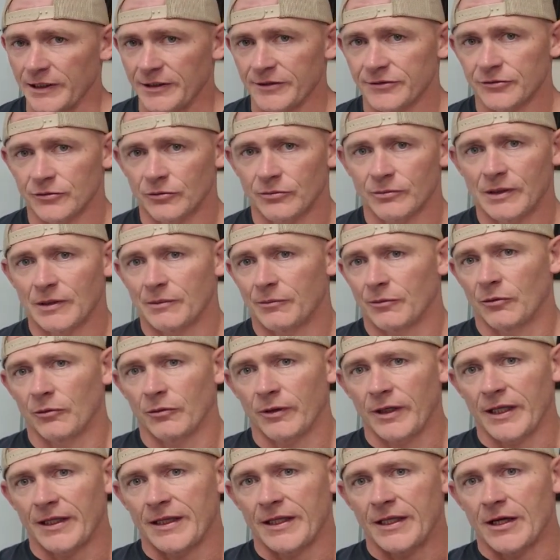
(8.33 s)
So remember, we
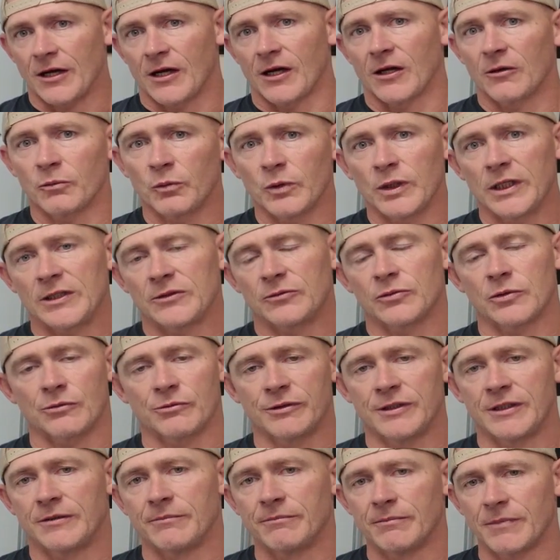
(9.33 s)
had the odd weeks, what we
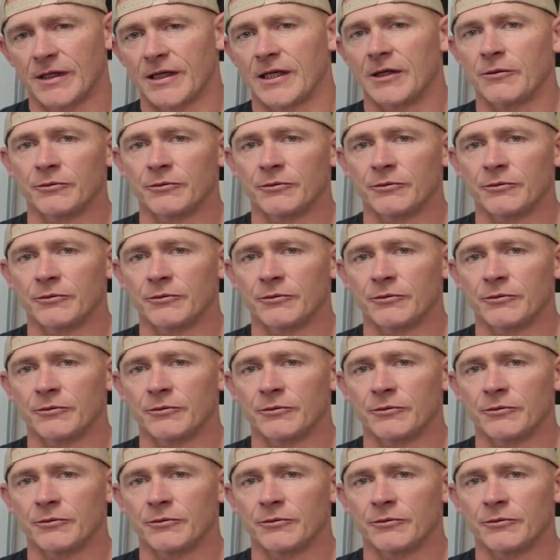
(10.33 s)
did Monday,